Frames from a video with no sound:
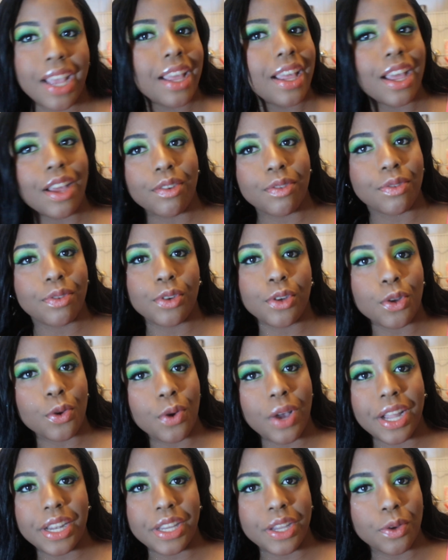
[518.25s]
I have
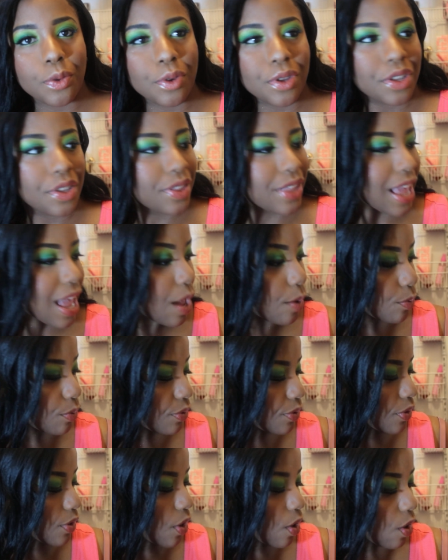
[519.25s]
no idea what that
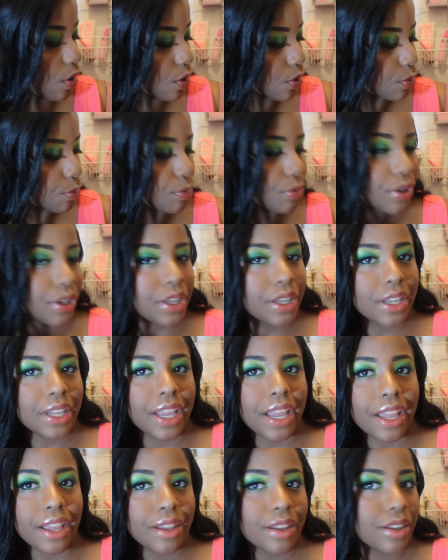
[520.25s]
one's called, but
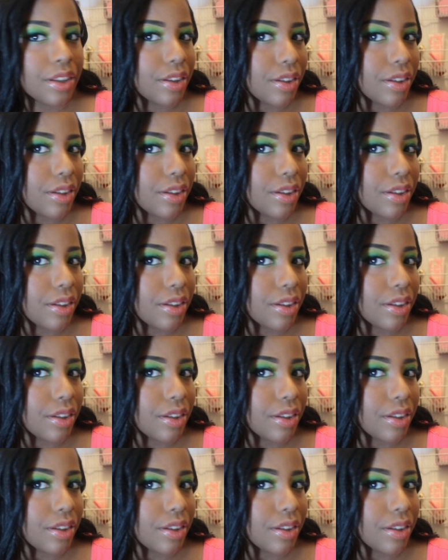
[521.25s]
yeah.